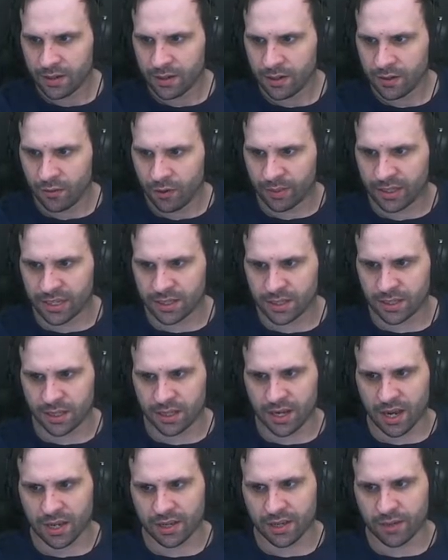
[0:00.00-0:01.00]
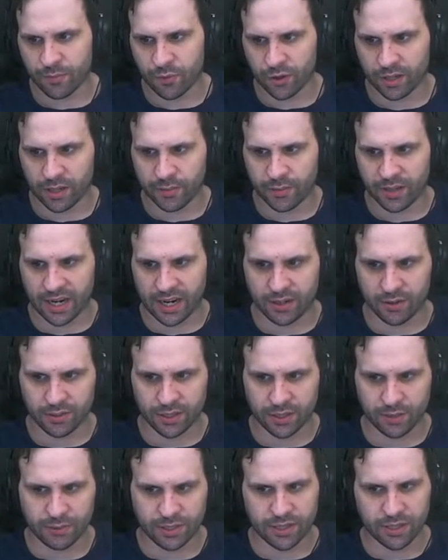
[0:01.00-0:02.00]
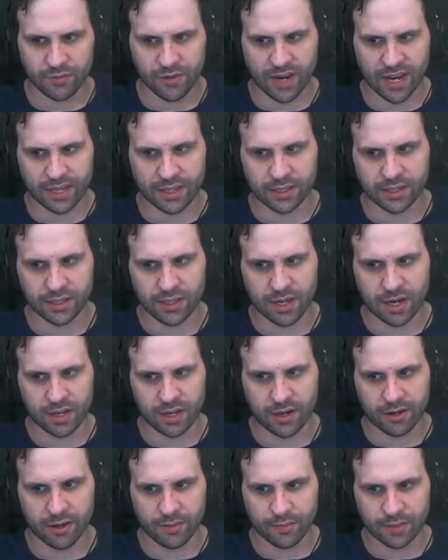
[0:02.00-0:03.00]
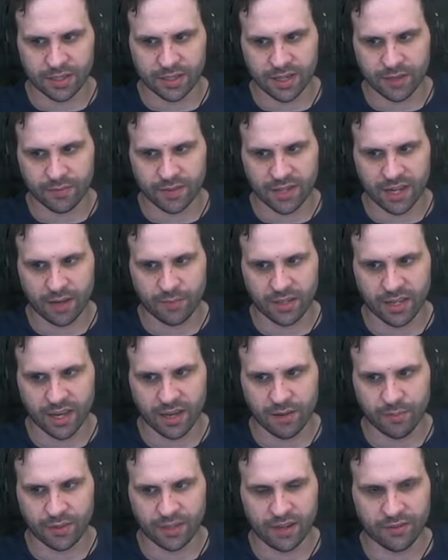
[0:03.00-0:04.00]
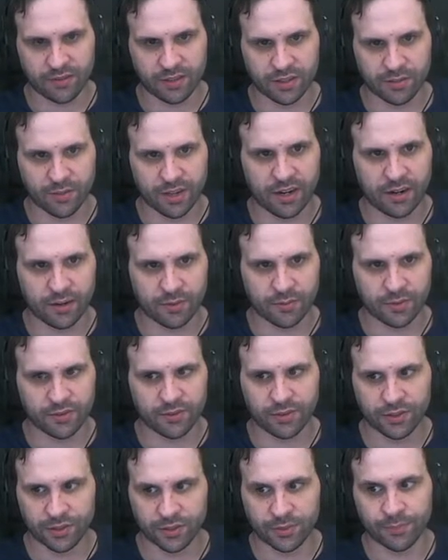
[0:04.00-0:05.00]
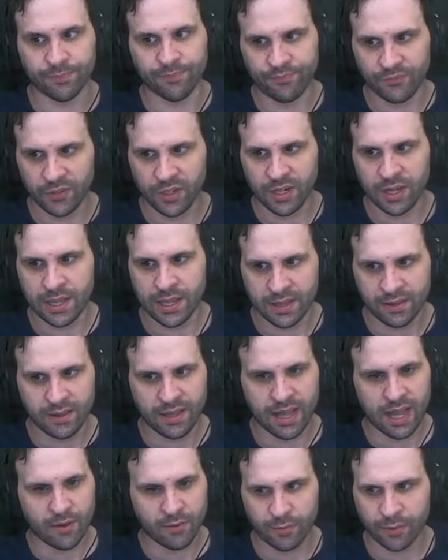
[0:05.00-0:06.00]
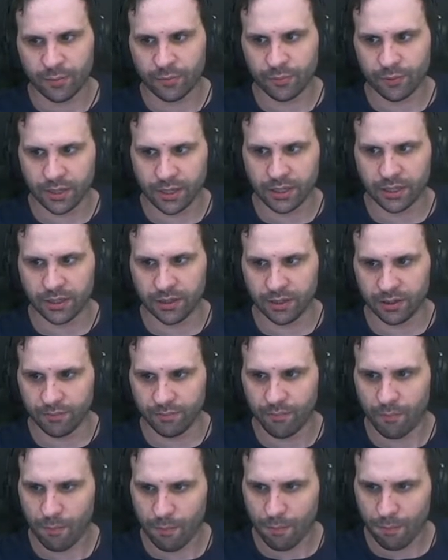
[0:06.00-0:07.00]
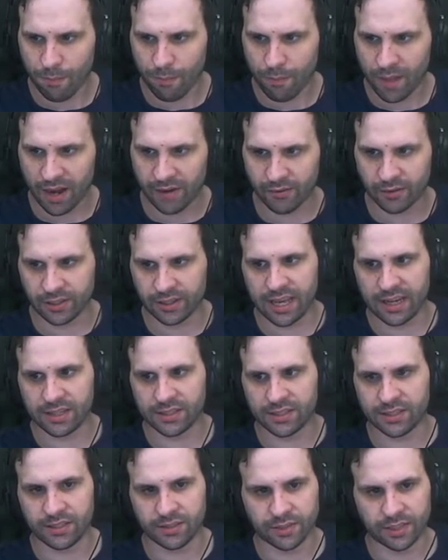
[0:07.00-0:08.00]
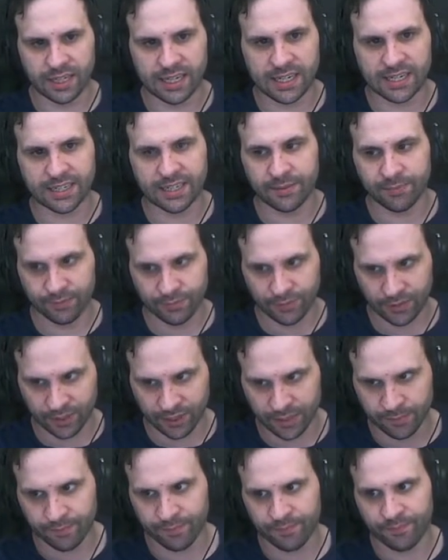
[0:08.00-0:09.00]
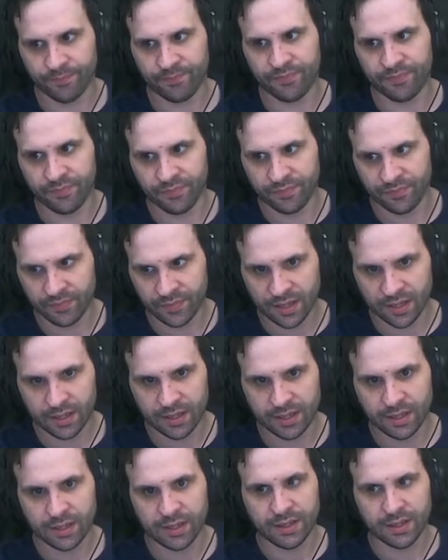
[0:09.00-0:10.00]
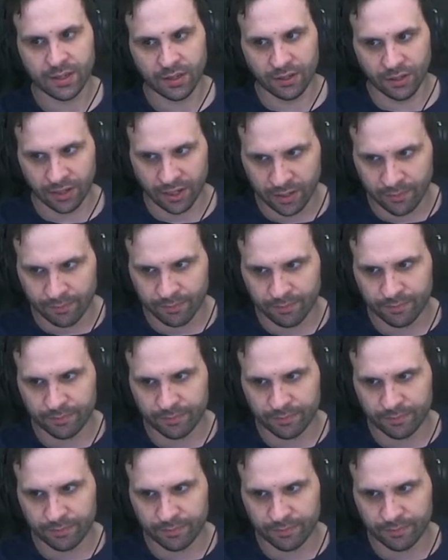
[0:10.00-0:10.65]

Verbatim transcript: Well, because of the docking port limit, I don't think we'd see Dragon and Starliner up at the same time yet, but definitely by Artemis too. Well, that, that would be pretty good. Every cloud has silver lining. Yep. Yep.